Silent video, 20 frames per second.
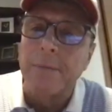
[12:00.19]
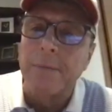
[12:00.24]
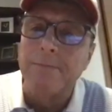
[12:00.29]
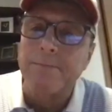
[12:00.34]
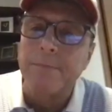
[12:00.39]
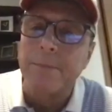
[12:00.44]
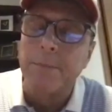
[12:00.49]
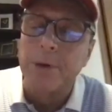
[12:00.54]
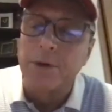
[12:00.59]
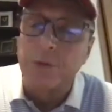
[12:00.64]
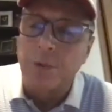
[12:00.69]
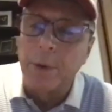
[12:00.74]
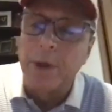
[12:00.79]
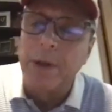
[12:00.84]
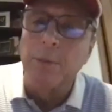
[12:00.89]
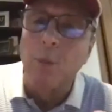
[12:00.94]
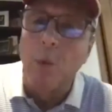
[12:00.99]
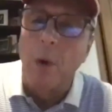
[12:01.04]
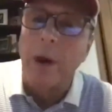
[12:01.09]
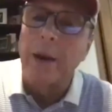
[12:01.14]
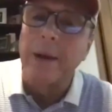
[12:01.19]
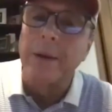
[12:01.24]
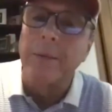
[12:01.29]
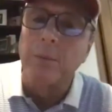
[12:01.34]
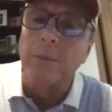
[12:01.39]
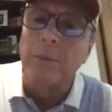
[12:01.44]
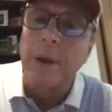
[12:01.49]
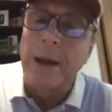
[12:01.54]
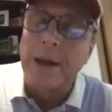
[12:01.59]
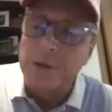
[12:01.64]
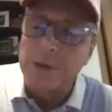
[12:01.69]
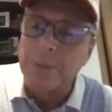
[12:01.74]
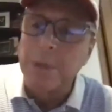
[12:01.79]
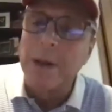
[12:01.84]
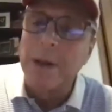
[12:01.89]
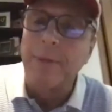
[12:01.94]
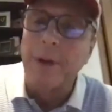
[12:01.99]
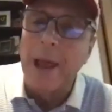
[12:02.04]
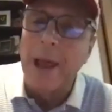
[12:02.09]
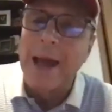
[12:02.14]
between what it has been
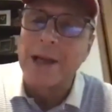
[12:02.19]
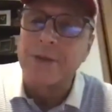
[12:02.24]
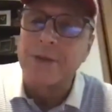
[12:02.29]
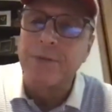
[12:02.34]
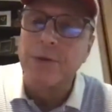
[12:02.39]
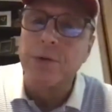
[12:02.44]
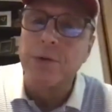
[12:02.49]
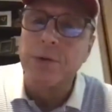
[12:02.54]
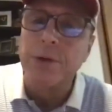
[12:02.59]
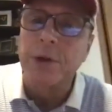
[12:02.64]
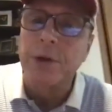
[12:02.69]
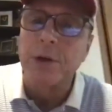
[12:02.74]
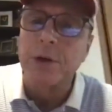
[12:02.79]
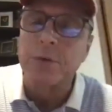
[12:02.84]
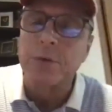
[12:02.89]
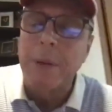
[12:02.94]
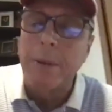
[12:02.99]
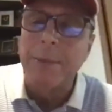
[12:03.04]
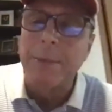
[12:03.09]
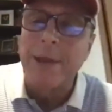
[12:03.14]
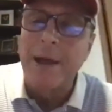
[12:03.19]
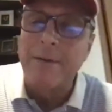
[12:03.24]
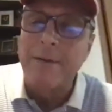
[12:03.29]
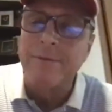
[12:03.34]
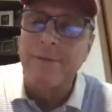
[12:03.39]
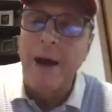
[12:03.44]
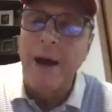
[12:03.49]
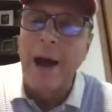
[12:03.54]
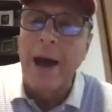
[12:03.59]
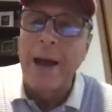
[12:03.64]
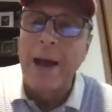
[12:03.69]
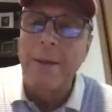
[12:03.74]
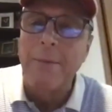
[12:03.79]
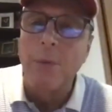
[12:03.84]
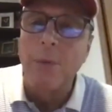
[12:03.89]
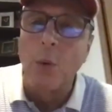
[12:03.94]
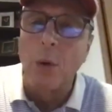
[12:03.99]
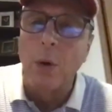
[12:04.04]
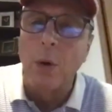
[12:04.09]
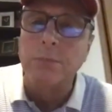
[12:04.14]
the last few years, maybe that vibe
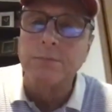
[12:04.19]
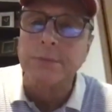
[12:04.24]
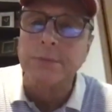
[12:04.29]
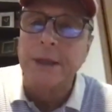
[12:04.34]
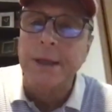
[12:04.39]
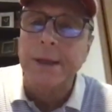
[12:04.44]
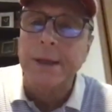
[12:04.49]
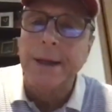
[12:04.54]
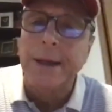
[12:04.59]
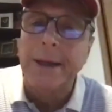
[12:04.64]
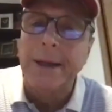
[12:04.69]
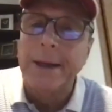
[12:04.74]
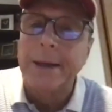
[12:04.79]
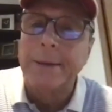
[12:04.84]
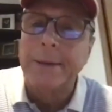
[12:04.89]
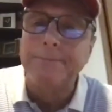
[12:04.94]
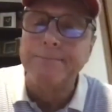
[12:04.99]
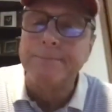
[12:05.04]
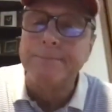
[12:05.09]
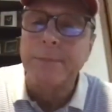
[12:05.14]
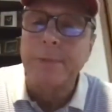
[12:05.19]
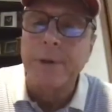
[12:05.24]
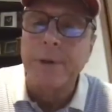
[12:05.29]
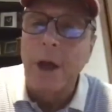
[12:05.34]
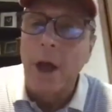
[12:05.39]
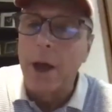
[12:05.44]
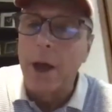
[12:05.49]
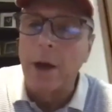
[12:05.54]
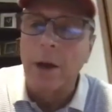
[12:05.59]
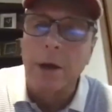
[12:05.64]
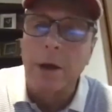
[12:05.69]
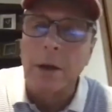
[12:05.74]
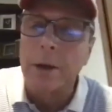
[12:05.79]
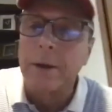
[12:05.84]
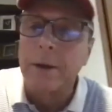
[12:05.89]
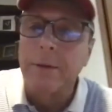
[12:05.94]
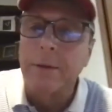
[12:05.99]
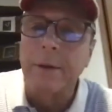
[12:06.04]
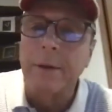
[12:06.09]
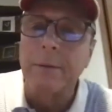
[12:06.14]
or the huddle
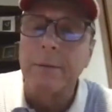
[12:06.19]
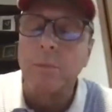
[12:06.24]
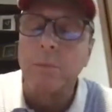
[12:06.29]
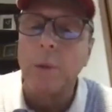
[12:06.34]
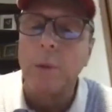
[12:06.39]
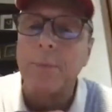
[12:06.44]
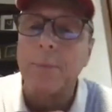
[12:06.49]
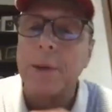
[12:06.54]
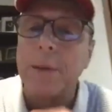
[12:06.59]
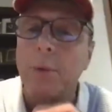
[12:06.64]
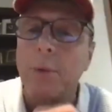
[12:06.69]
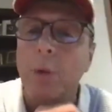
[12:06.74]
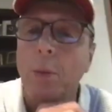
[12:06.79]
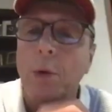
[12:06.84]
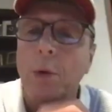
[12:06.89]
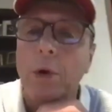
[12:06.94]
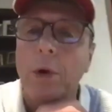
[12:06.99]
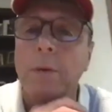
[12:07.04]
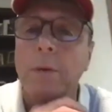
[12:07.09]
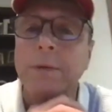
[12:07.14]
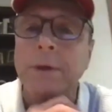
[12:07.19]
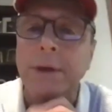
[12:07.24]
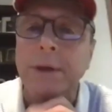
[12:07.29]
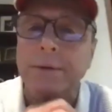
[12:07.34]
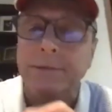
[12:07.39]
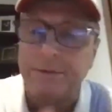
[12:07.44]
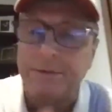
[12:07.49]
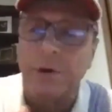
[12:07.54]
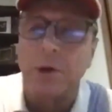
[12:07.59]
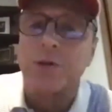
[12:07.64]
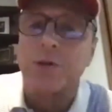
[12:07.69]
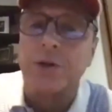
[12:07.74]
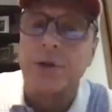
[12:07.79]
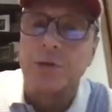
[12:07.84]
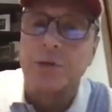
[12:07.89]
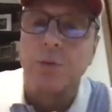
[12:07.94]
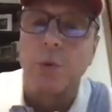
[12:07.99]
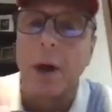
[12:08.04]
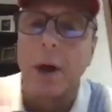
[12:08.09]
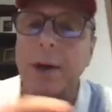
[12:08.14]
and the way people were
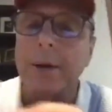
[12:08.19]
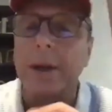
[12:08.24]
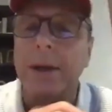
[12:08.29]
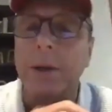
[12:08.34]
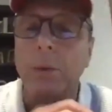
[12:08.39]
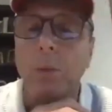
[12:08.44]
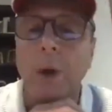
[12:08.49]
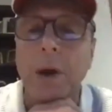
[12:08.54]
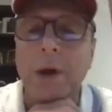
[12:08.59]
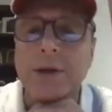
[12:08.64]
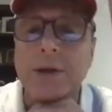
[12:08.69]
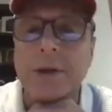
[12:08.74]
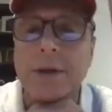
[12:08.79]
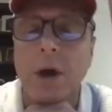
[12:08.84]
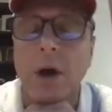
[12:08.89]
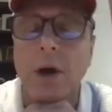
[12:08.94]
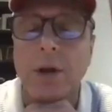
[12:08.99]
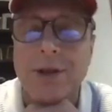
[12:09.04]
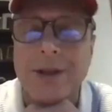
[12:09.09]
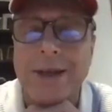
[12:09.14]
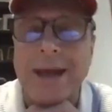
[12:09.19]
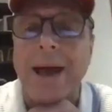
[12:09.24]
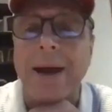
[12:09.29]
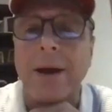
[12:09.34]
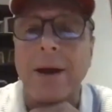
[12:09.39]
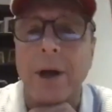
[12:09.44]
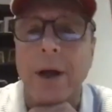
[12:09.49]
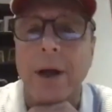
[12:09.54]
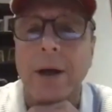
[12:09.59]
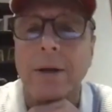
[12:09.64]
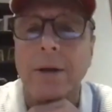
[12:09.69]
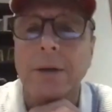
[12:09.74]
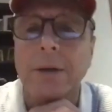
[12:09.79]
versus what it was on Saturday?